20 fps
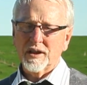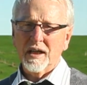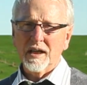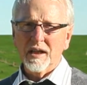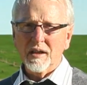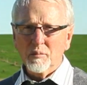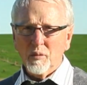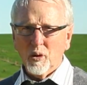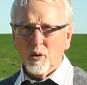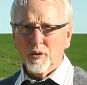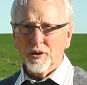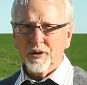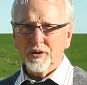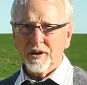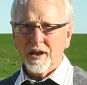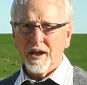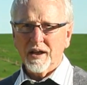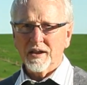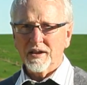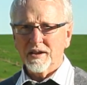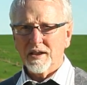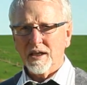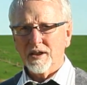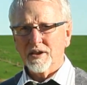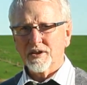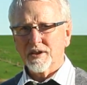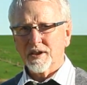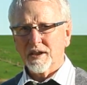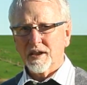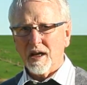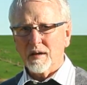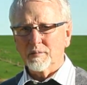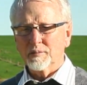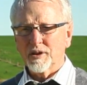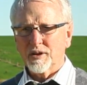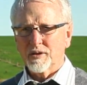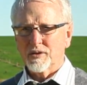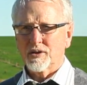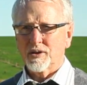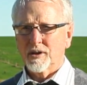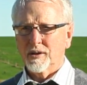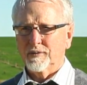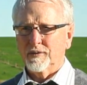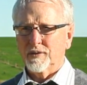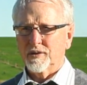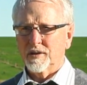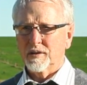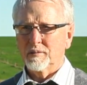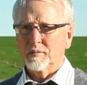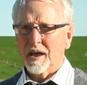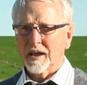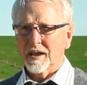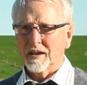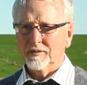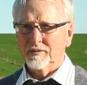Any more than that, it tends to come to the surface and make it